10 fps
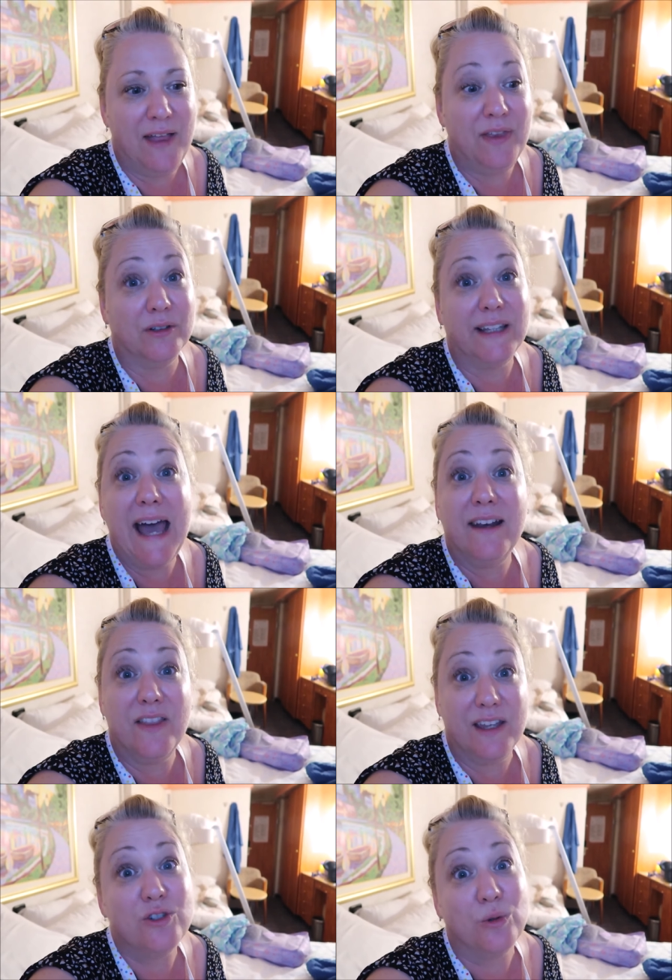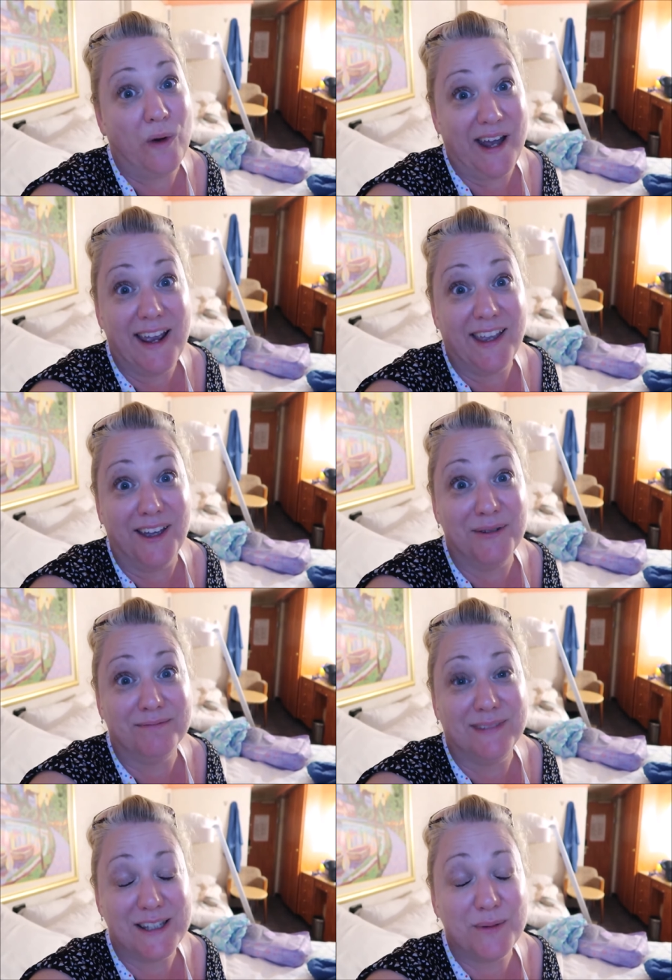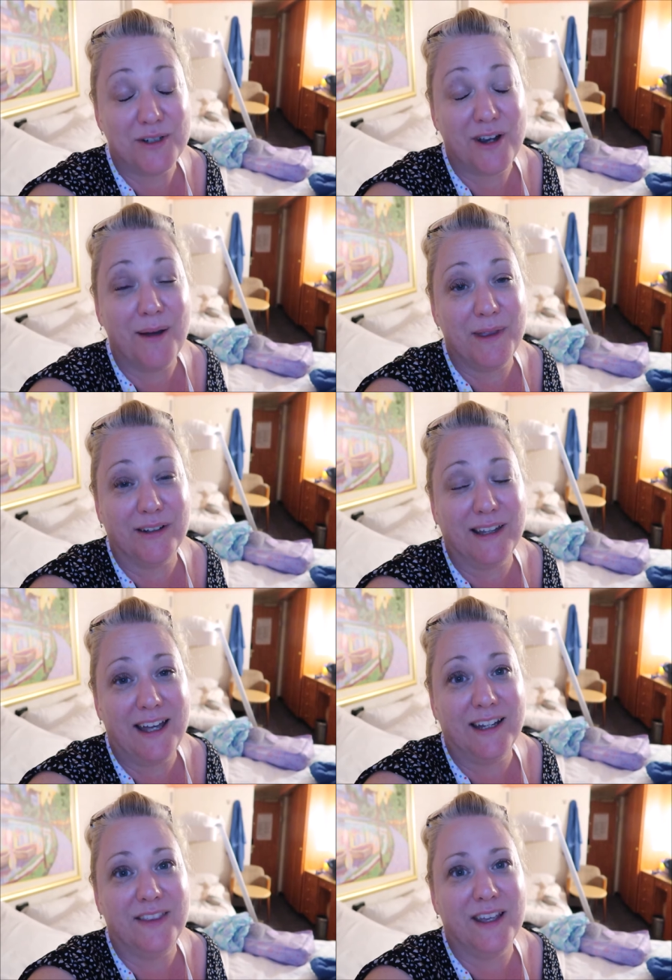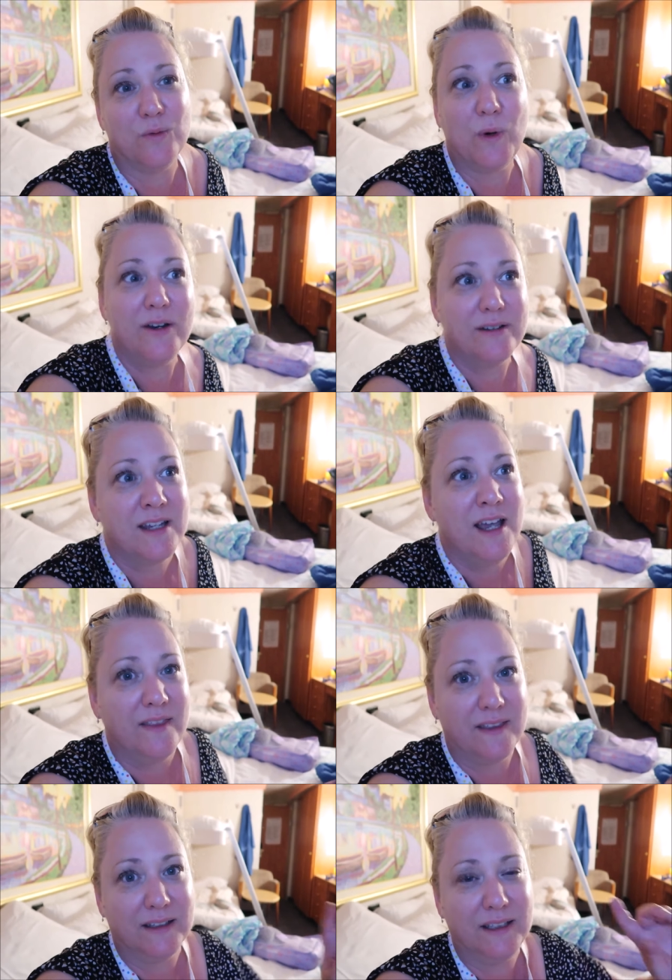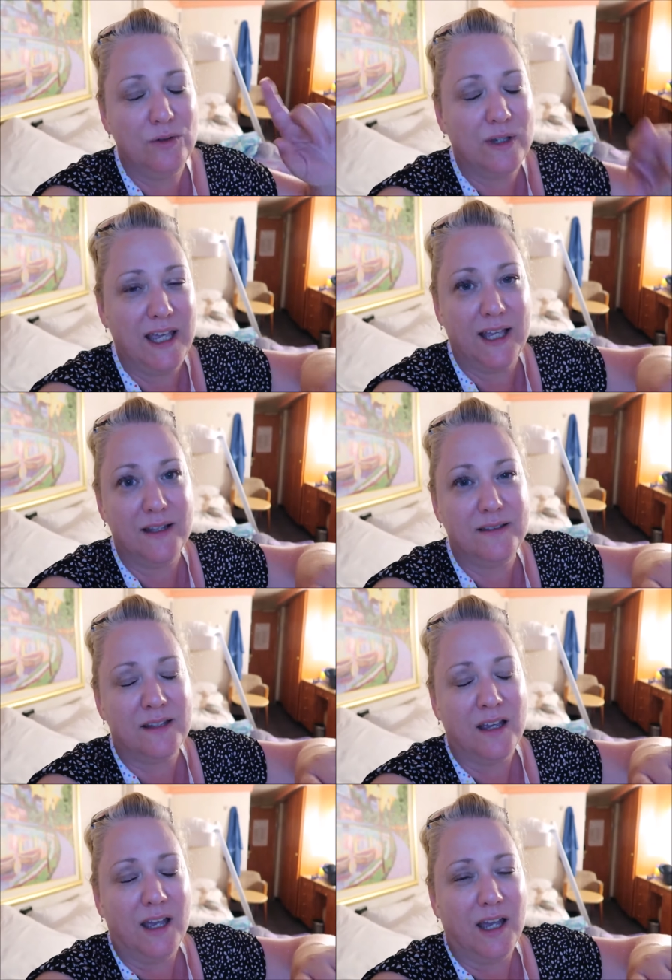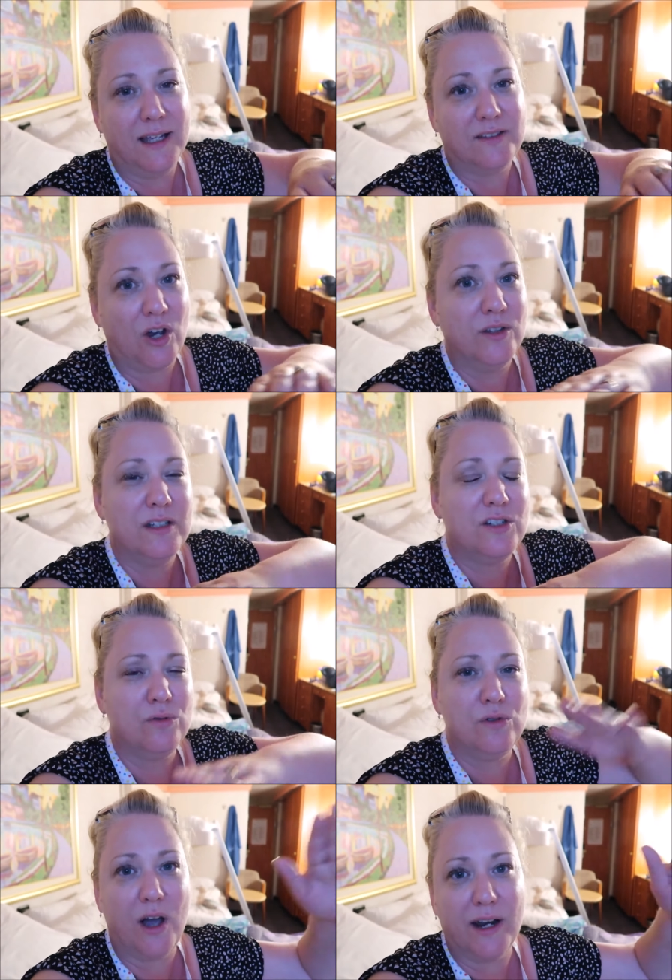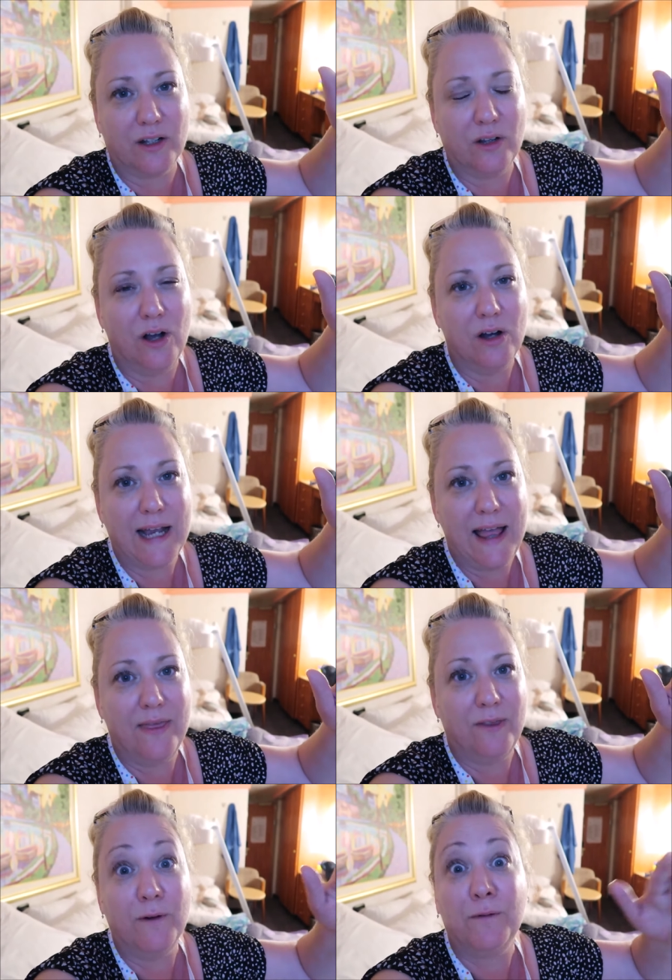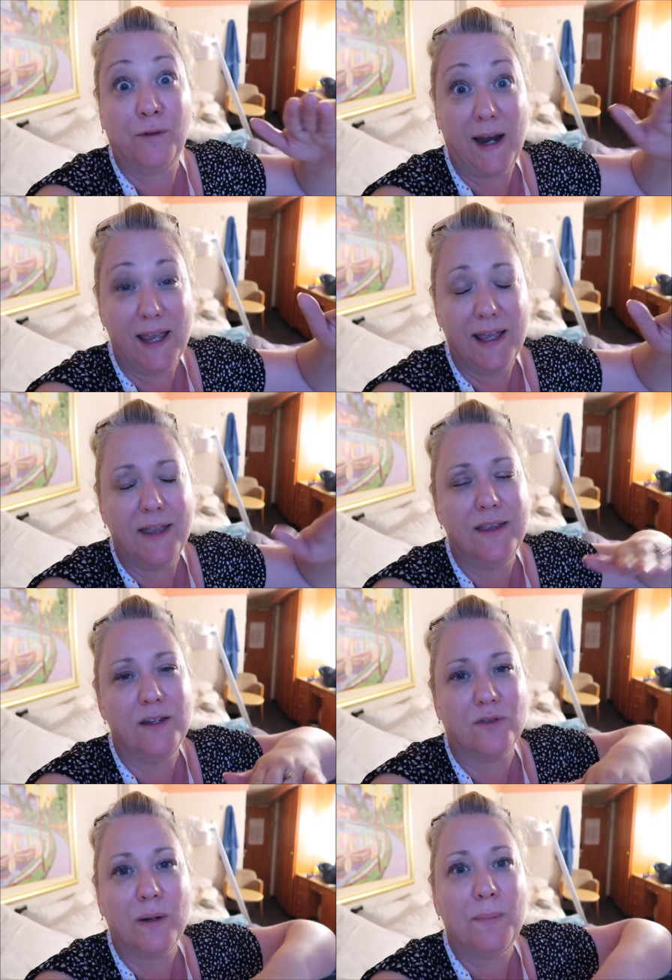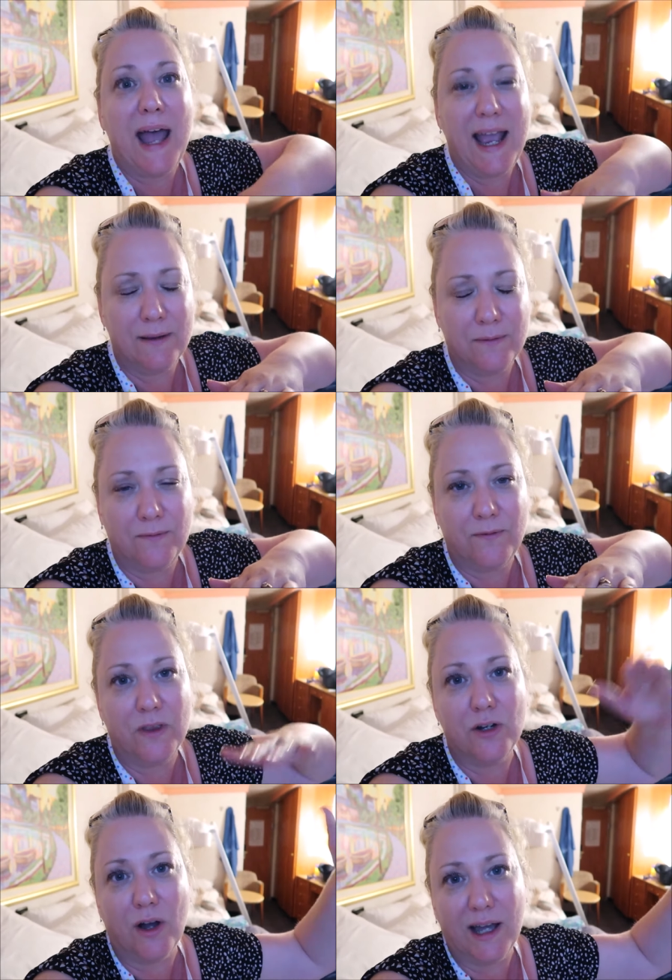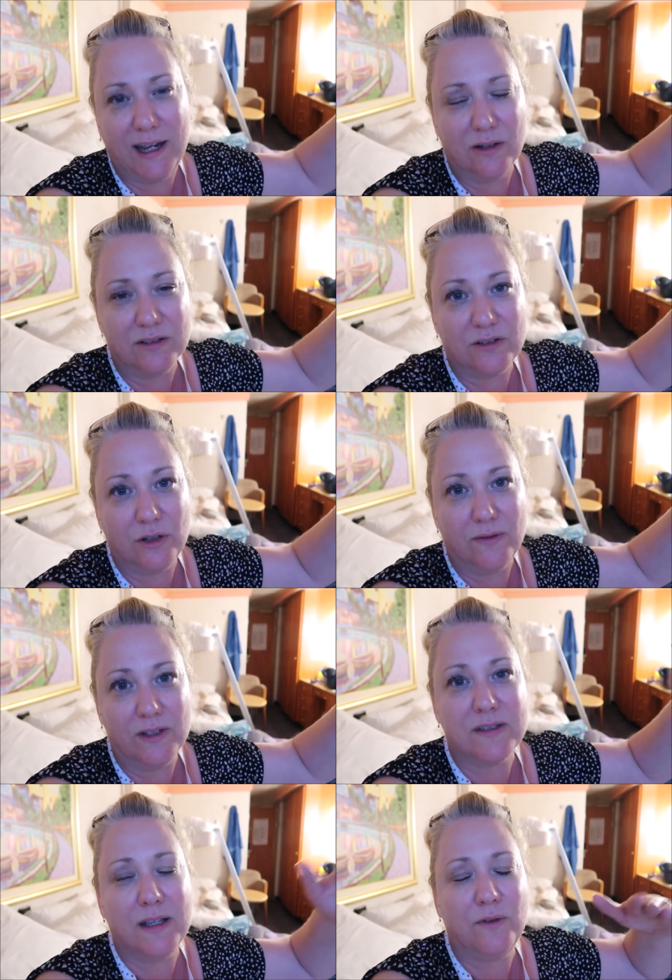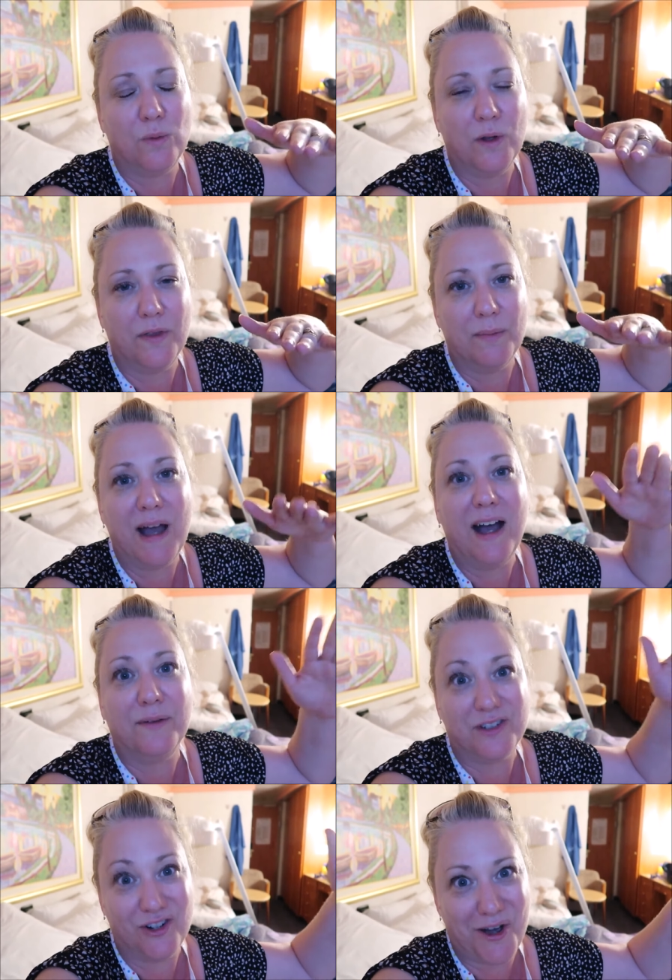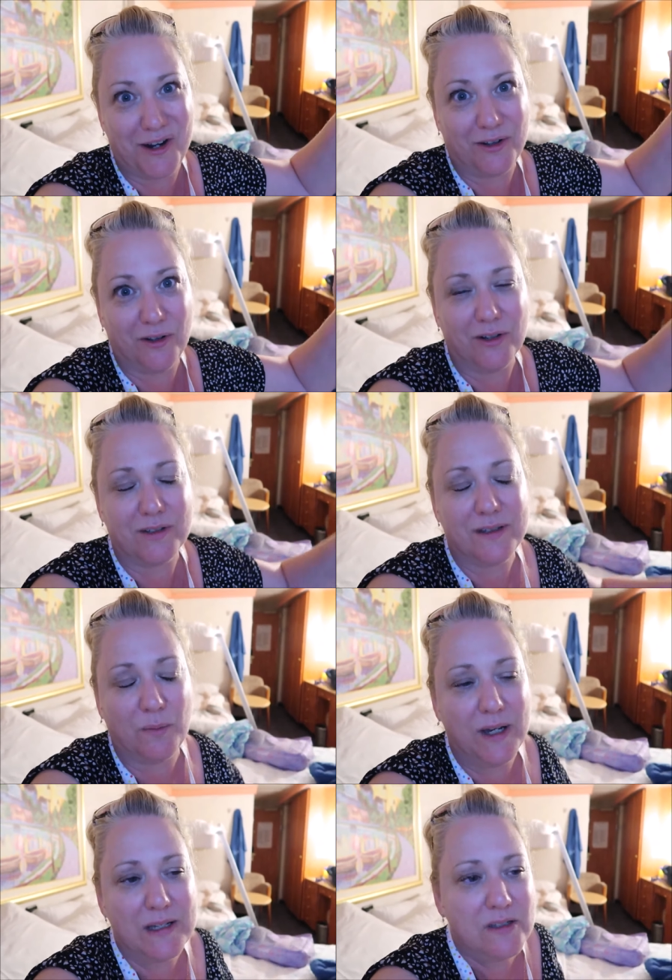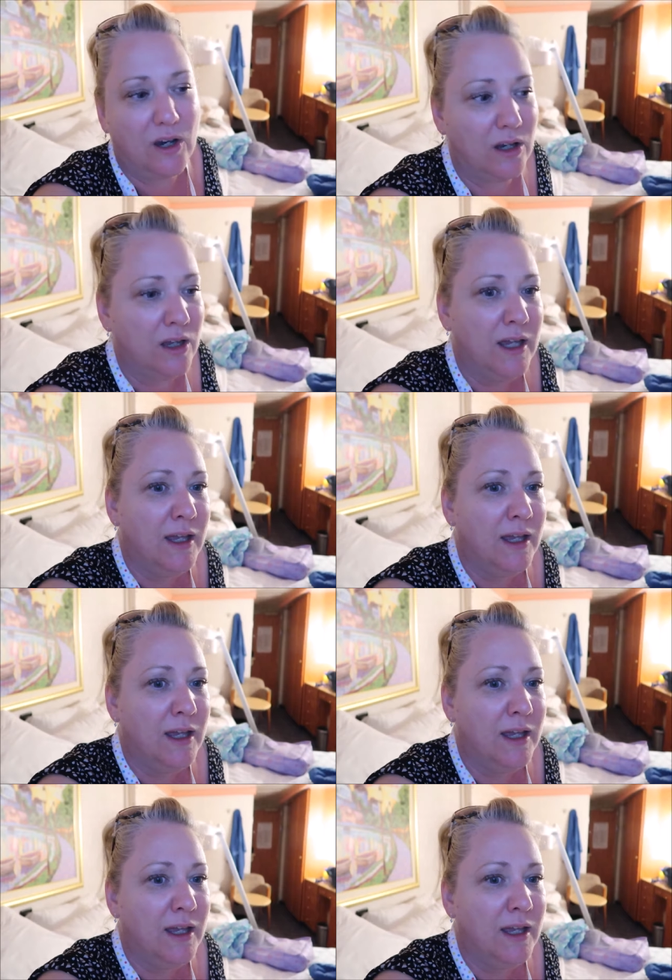and they're allowed in there till 1am. That's what time they're allowed in there. Whereas the little kids, it's only till 9 o'clock and for free and then you've got to pay the Night Owl service if you want them after 9 o'clock somewhere. So